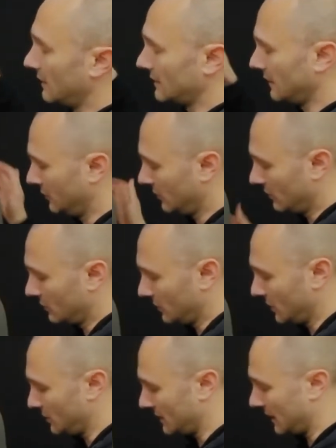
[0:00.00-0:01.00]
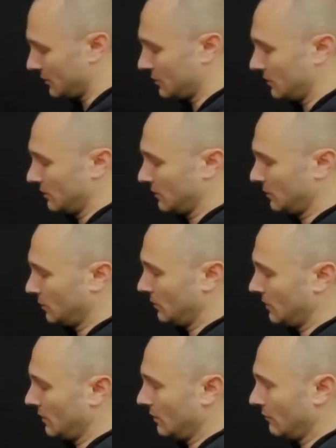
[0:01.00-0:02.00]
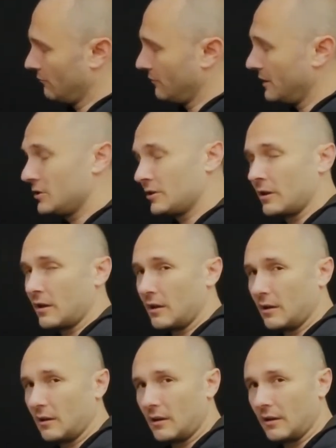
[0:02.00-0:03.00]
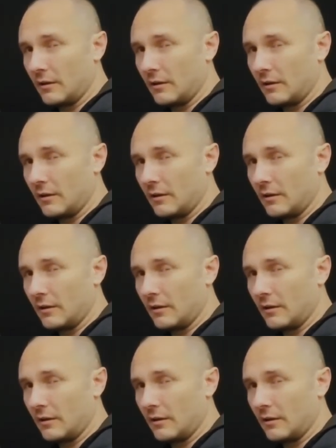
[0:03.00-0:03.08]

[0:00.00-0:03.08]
let's have a look at some of the protection. Richa